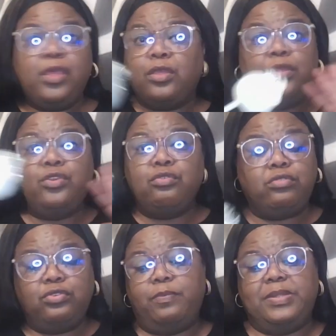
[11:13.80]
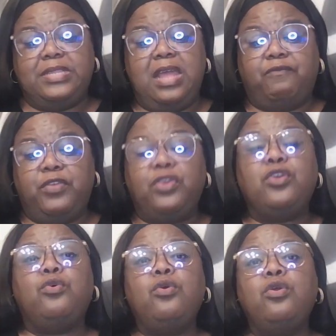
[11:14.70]
YouTube is not for
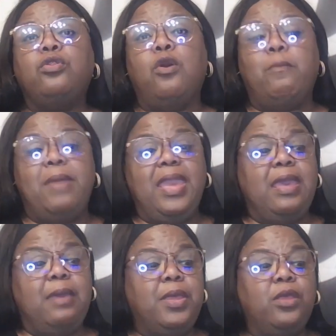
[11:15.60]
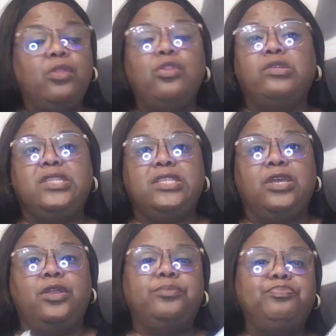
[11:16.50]
you. No ma'am, no
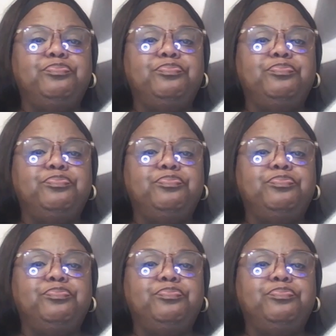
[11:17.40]
sir.